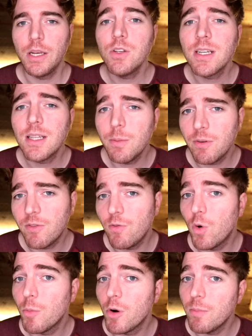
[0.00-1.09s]
Here's a clip of a
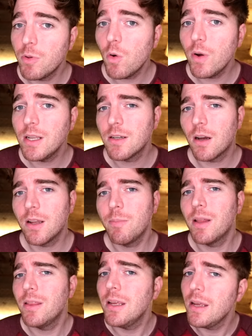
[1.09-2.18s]
former employee talking
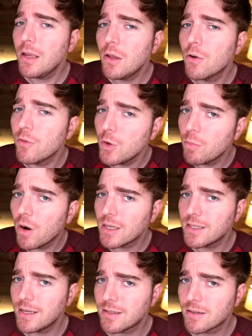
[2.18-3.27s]
about the interview
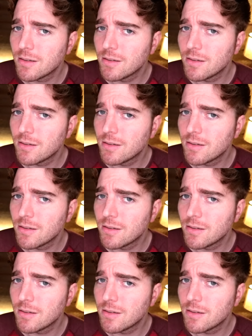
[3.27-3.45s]
process.